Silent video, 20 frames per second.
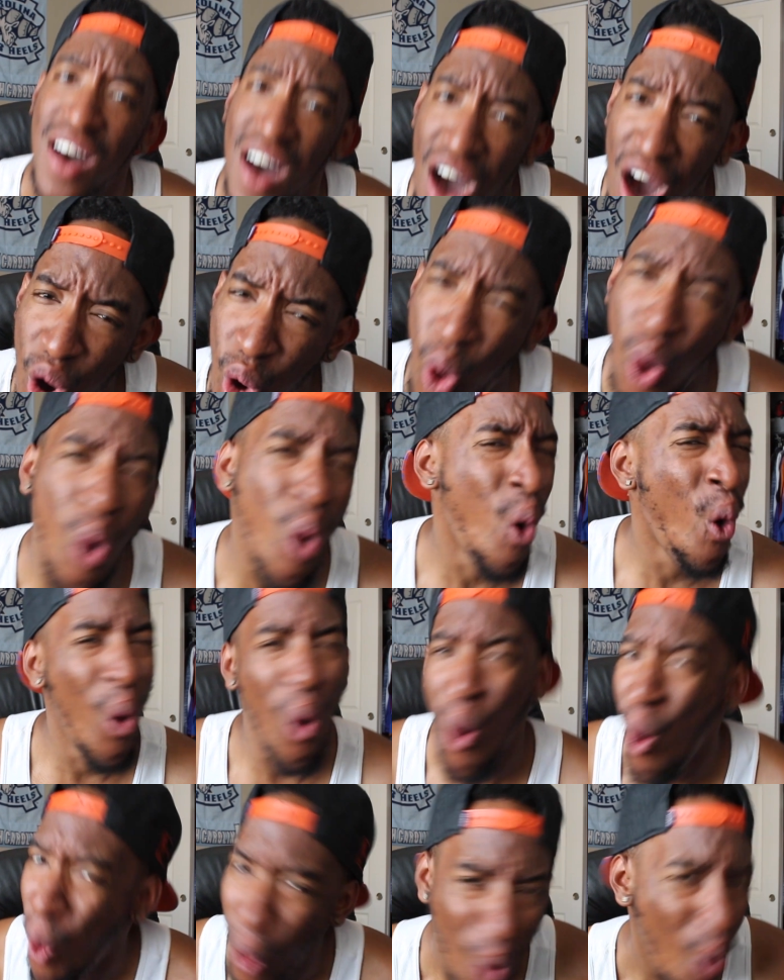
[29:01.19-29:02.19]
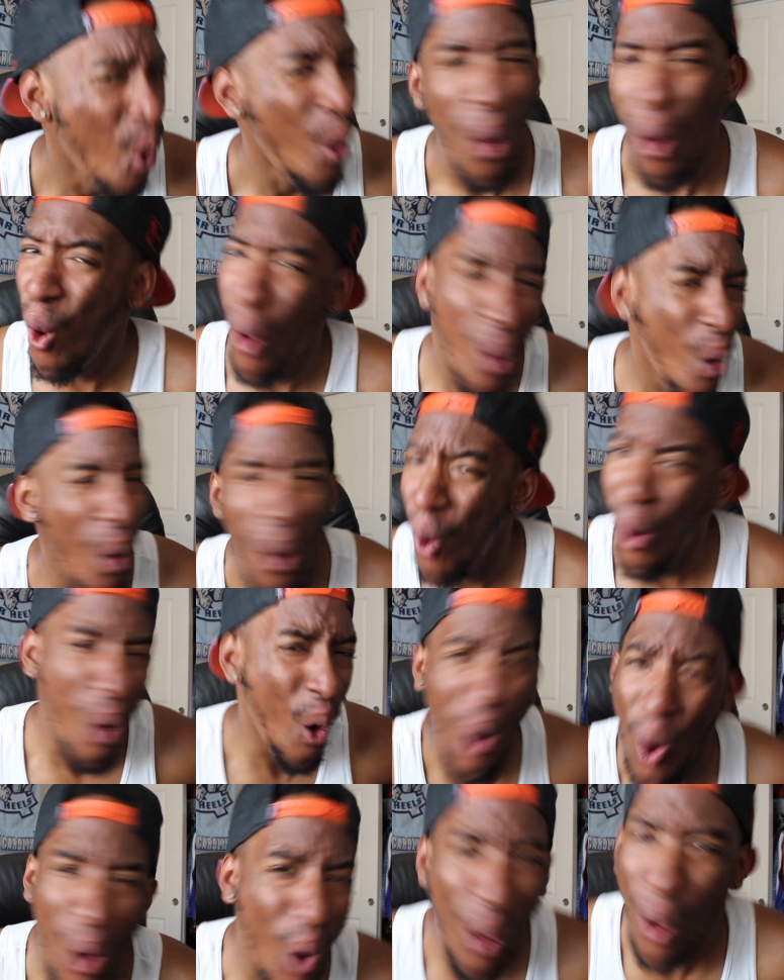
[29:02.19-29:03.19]
Hey, take
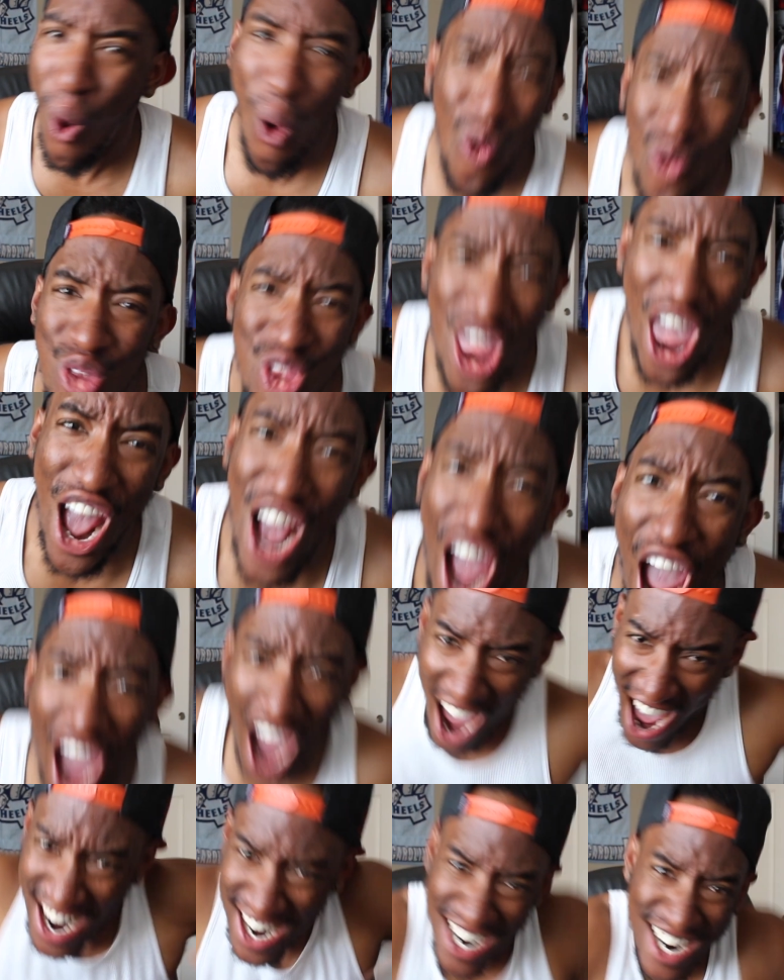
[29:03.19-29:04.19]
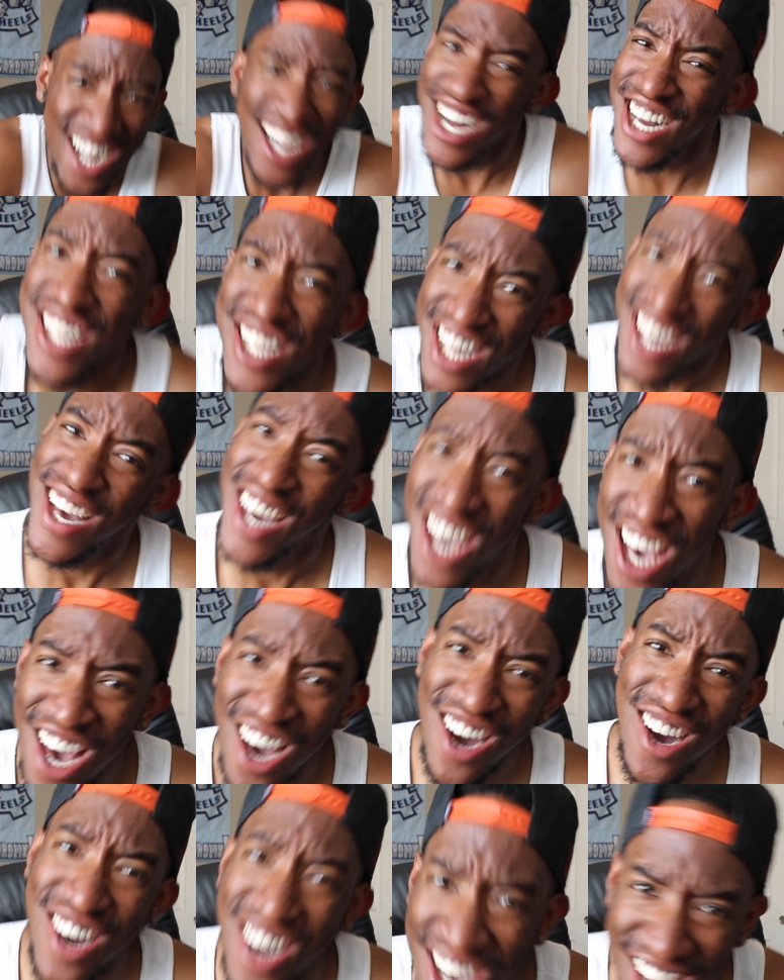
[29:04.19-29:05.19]
them fake chains off, dog.
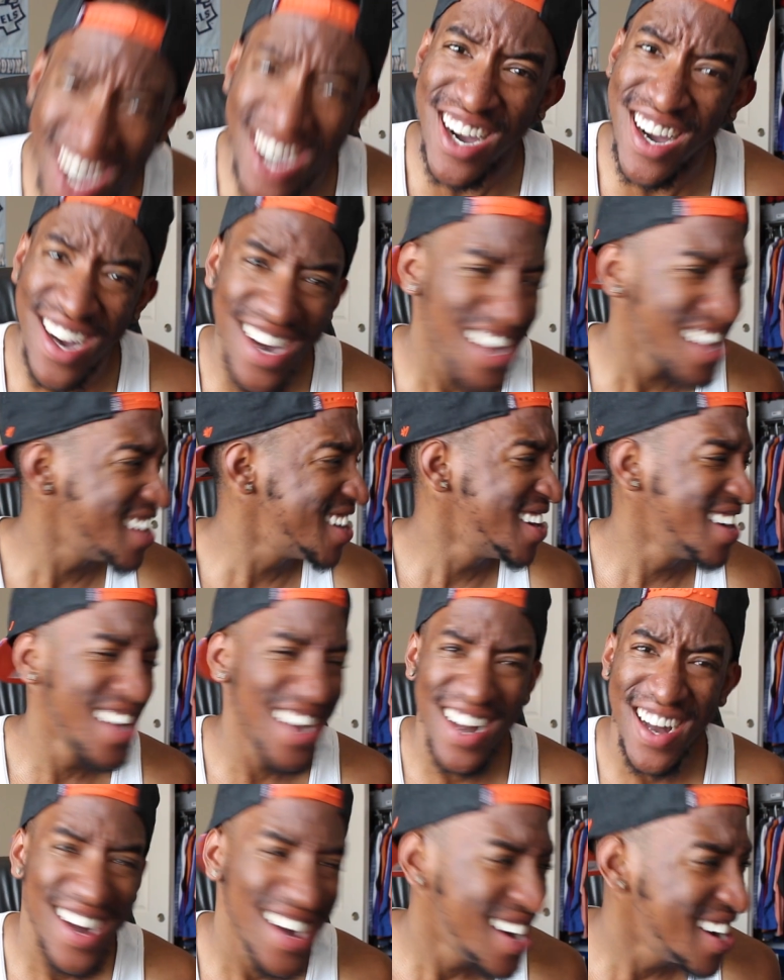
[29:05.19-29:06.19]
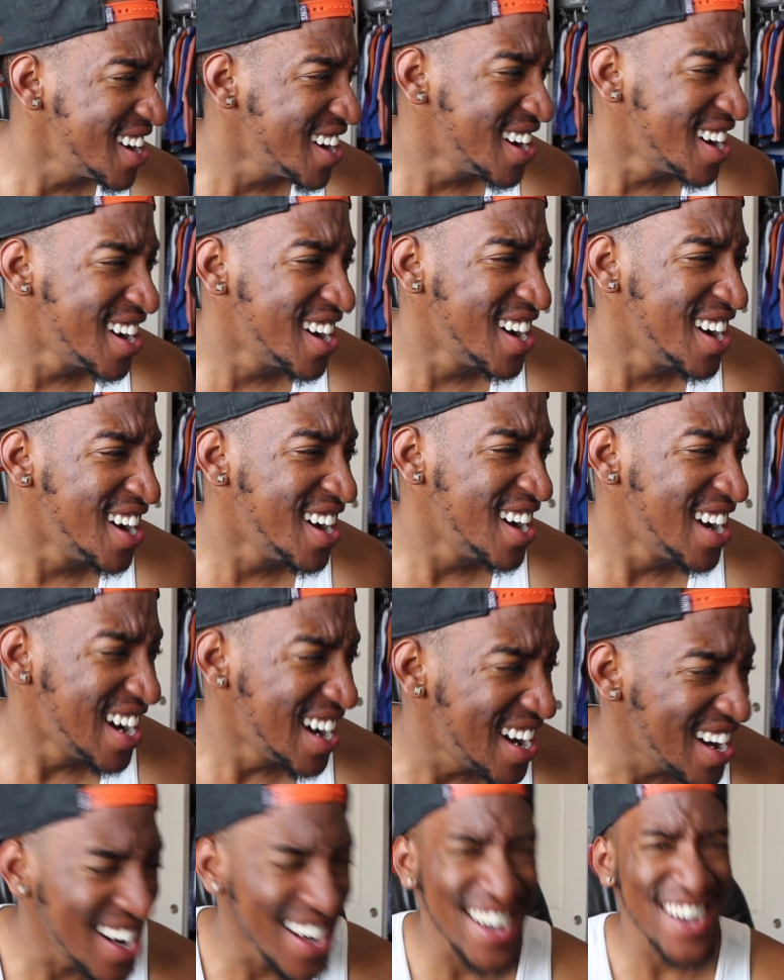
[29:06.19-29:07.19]
Overstated if you say so,
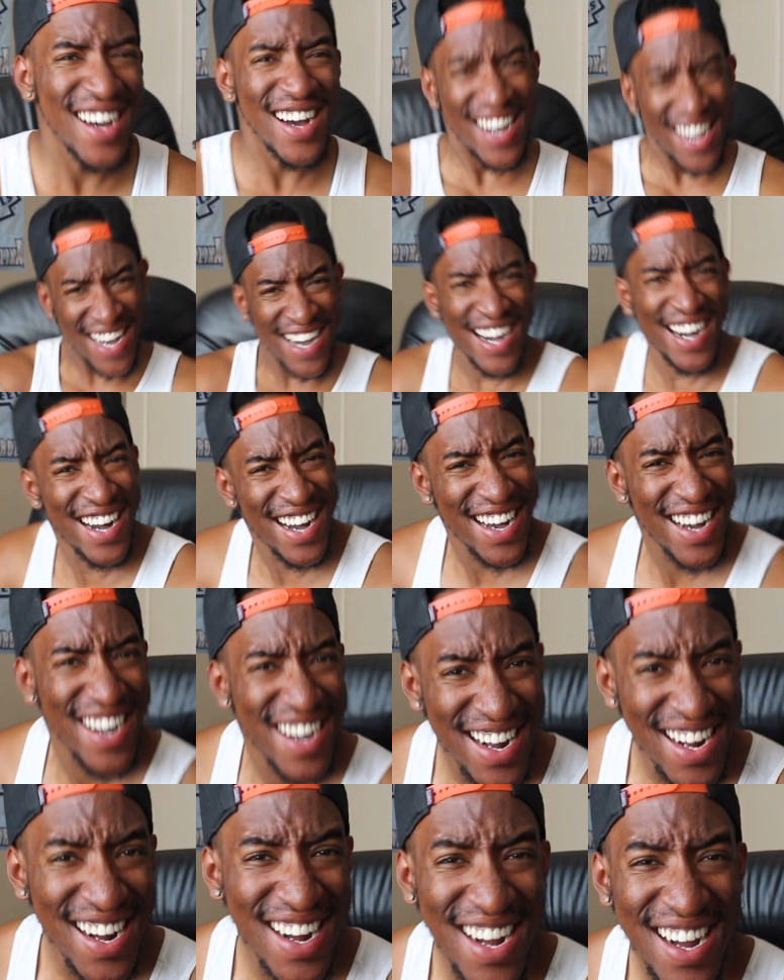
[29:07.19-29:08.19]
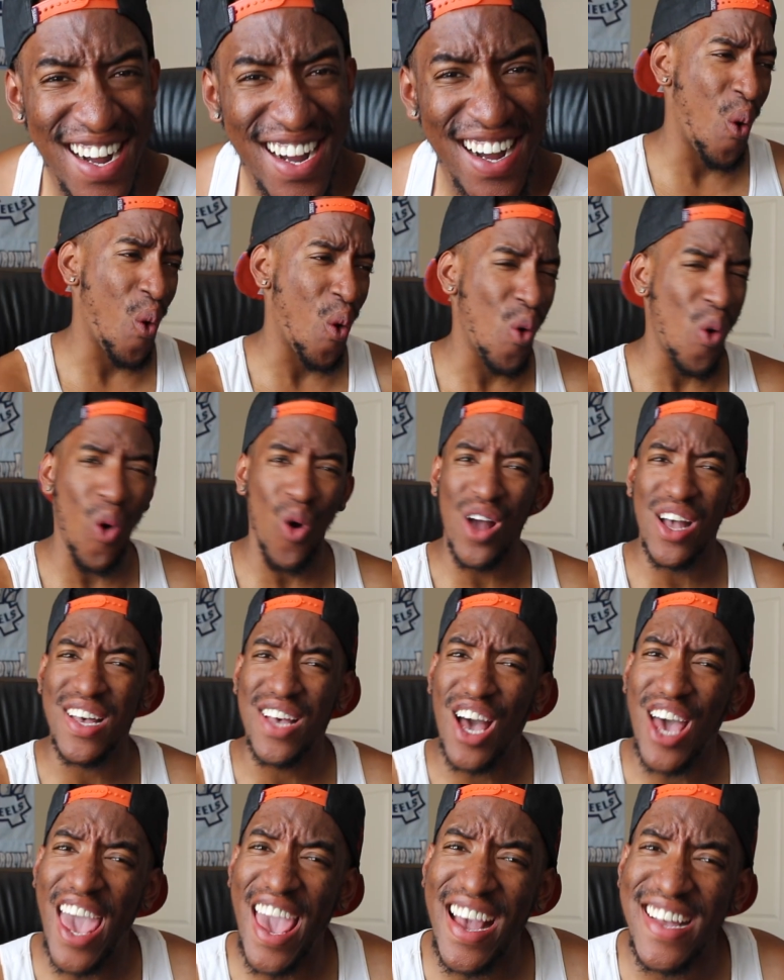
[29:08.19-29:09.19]
dog. Got the gamma.
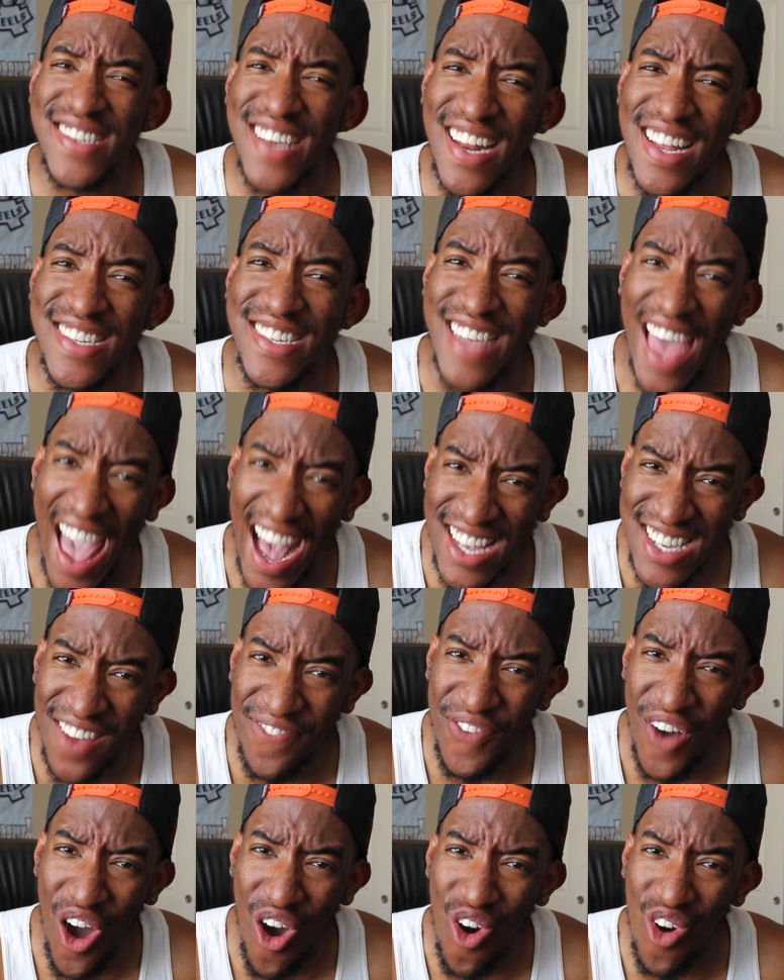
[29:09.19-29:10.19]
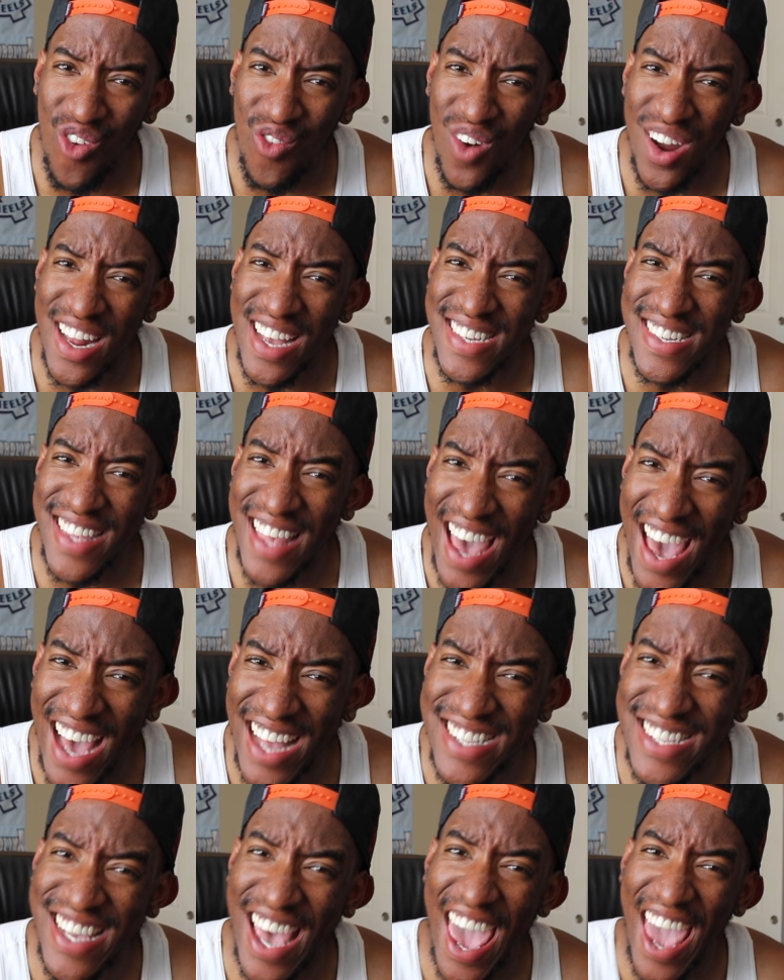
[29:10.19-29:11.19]
Hey, is that a saxophone? What is
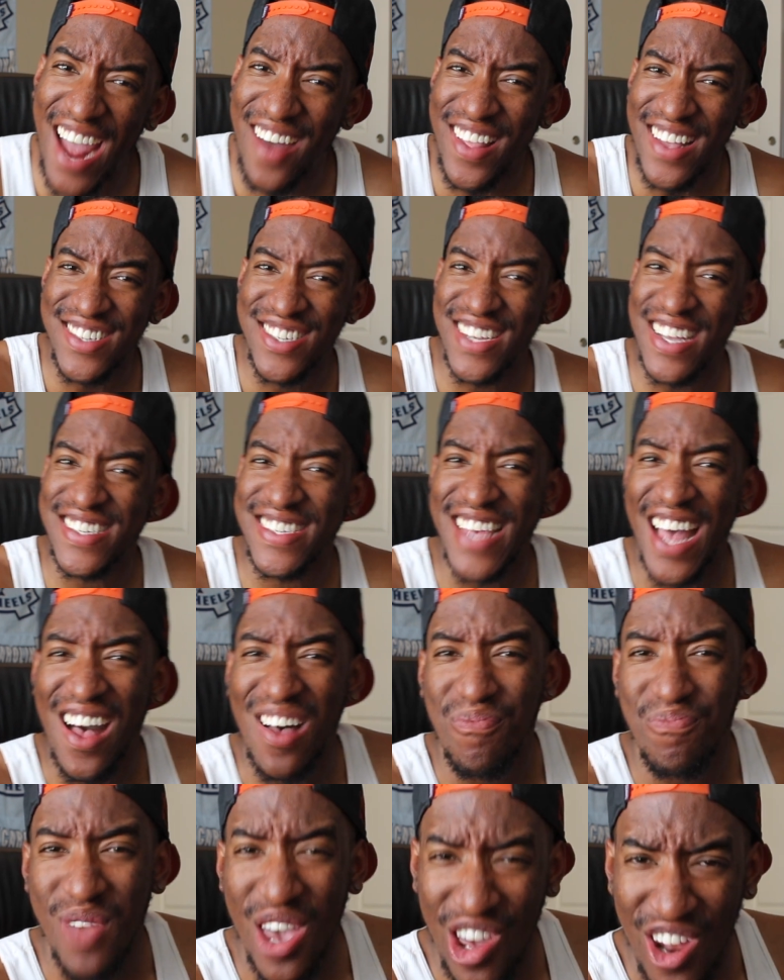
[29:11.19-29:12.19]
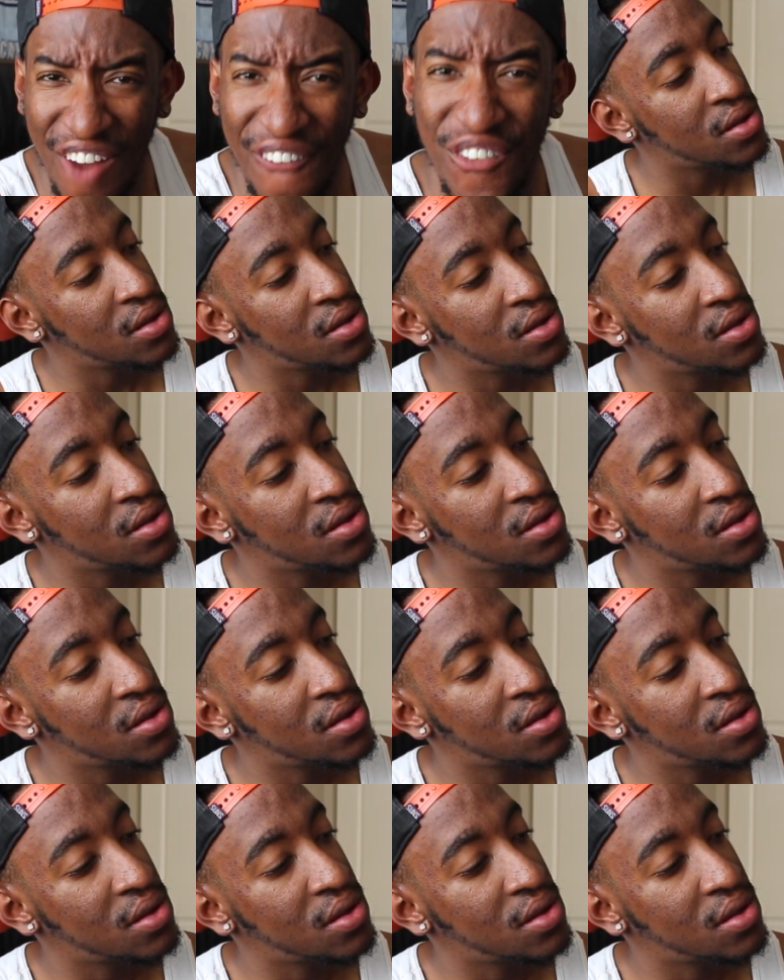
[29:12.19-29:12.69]
that? Damn, that shit sound beautiful.